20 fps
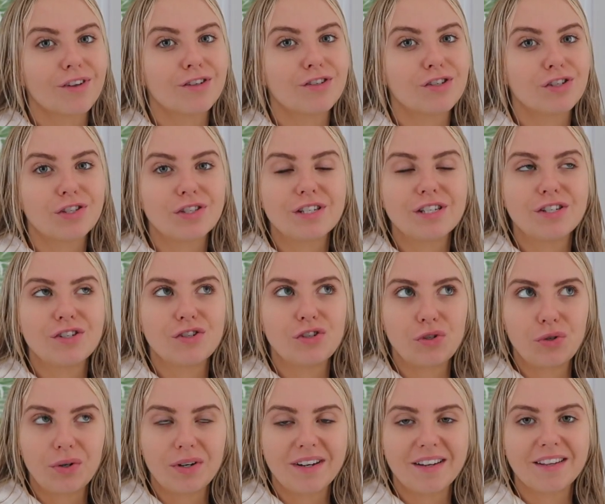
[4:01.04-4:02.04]
just
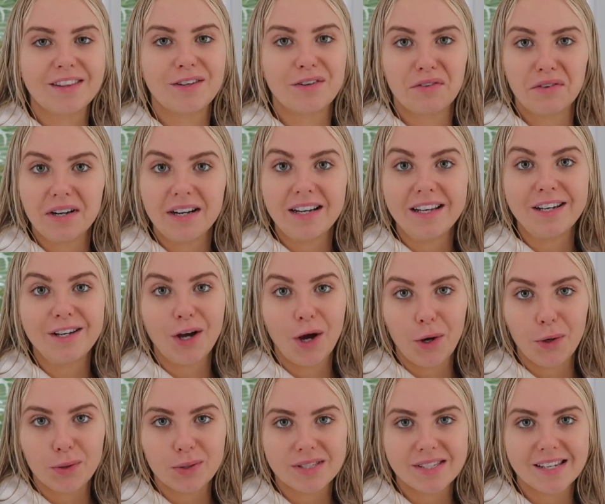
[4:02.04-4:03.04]
enjoy the really
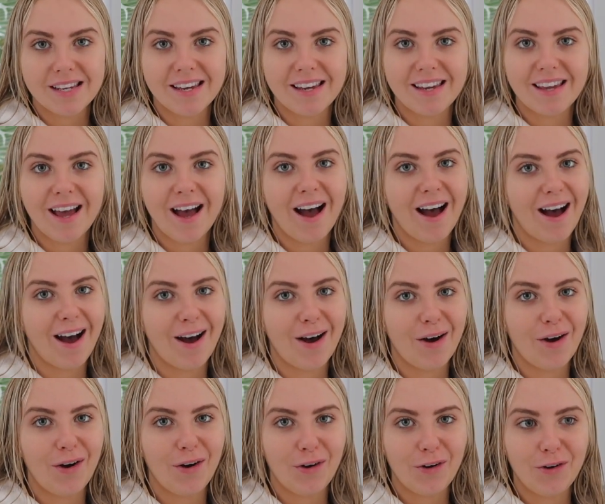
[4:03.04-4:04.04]
cozy at
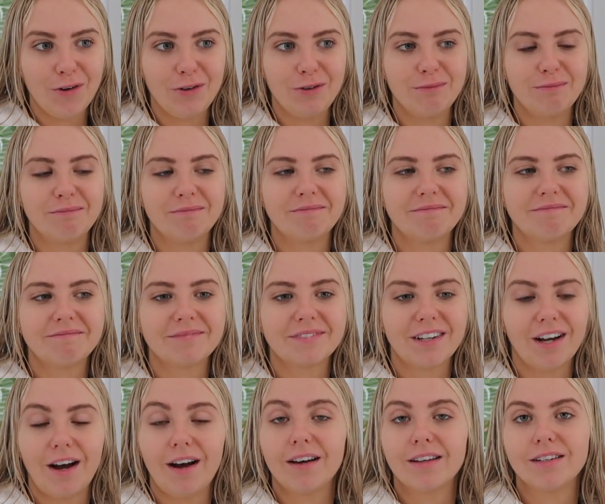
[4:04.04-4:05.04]
home
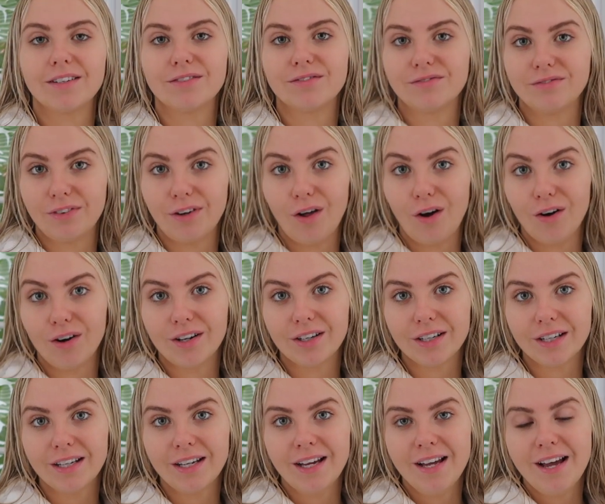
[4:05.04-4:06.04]
kind of vlog.
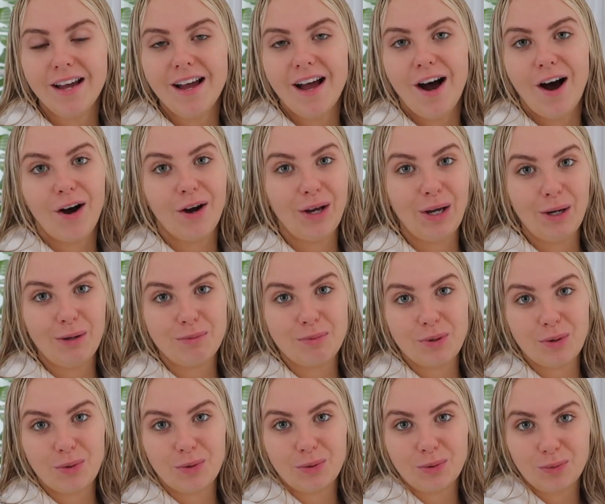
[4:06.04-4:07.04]
I hope
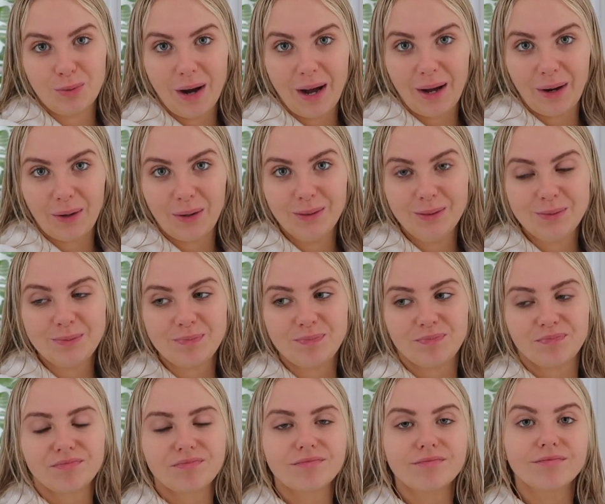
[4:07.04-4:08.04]
you're all well.
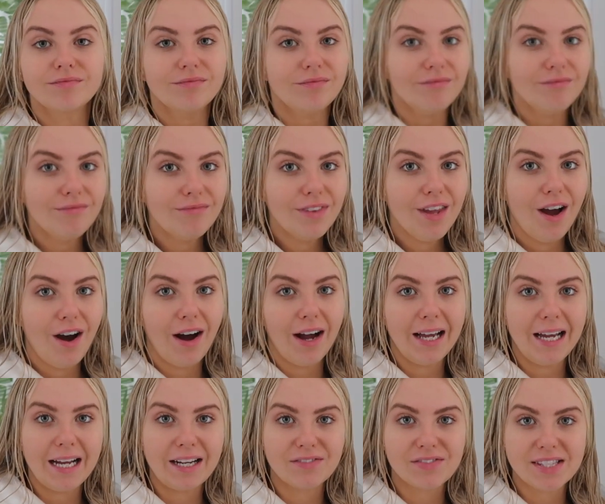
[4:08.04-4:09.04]
I
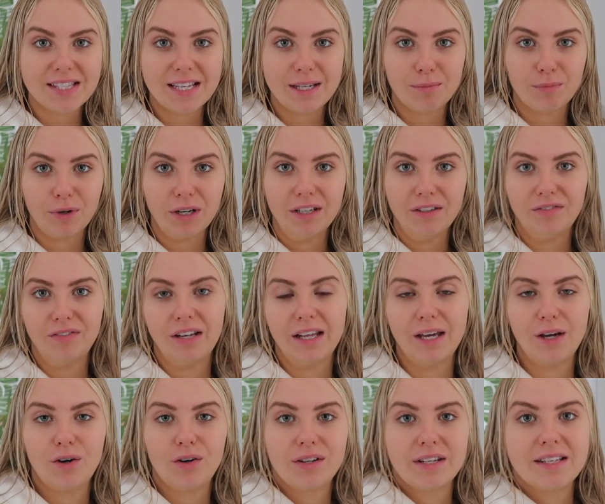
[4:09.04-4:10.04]
have said
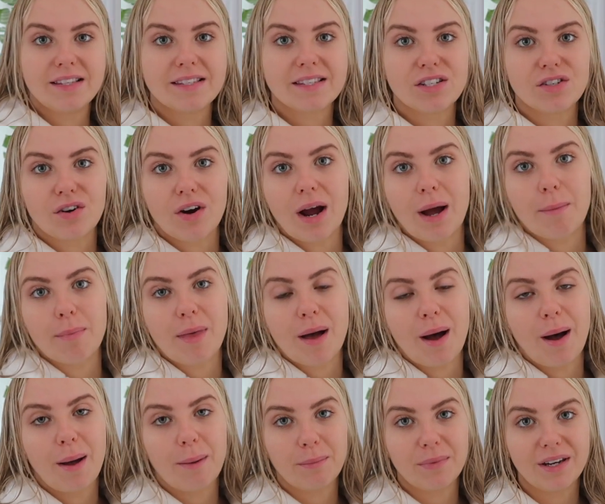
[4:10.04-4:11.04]
briefly on Instagram
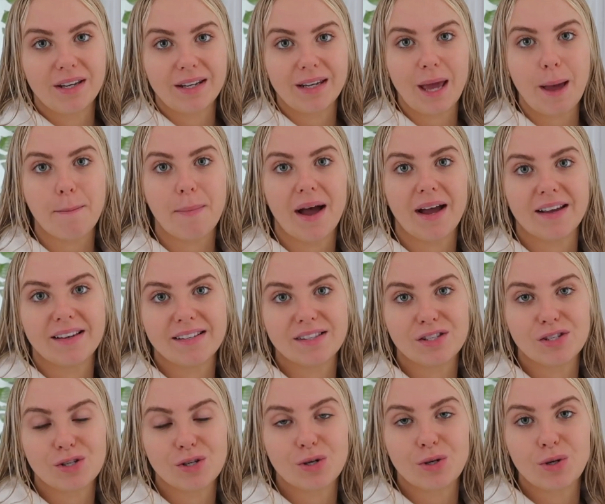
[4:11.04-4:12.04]
that I'm going to get back
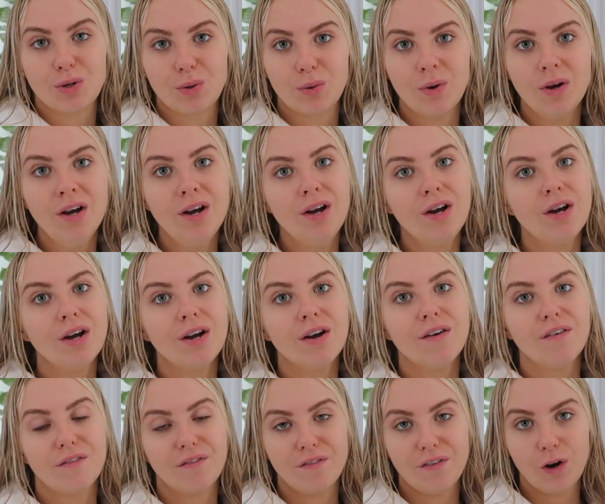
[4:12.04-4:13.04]
into
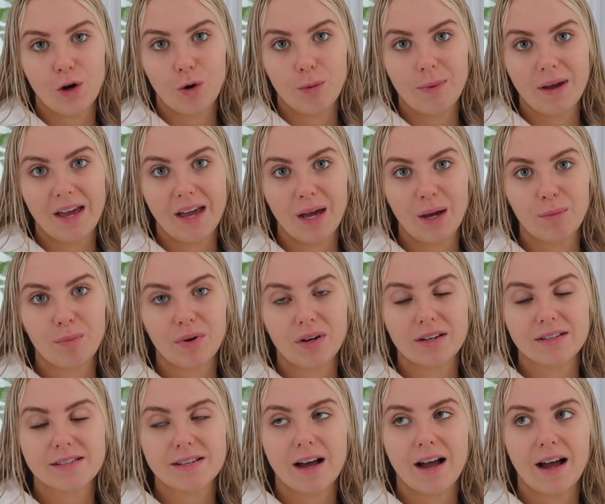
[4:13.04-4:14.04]
filming
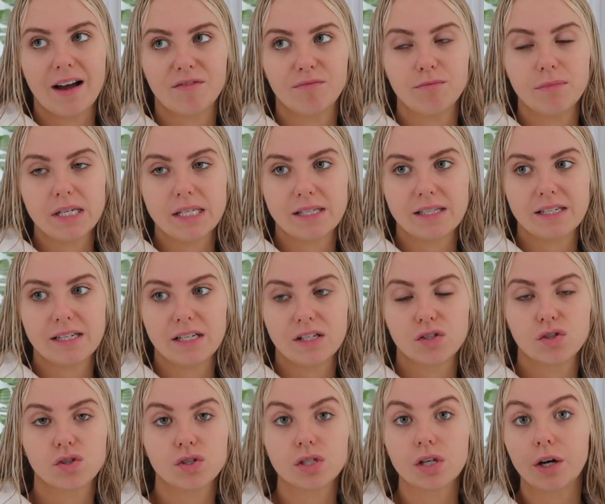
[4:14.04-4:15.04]
because I have missed
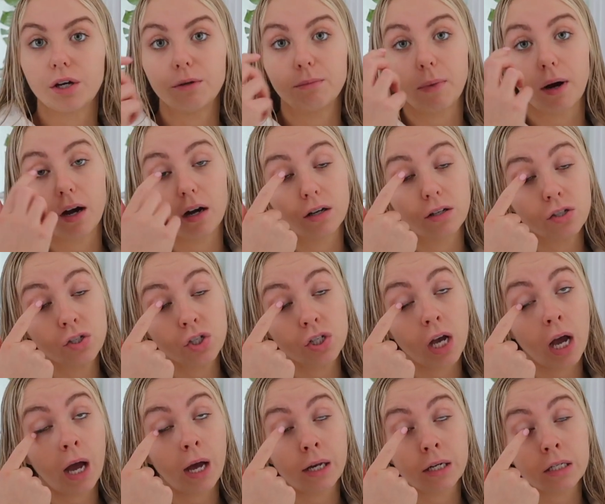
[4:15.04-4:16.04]
it so much,
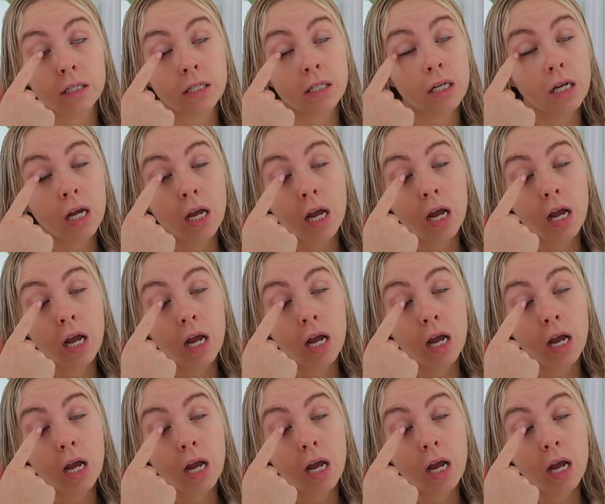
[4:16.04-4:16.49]
and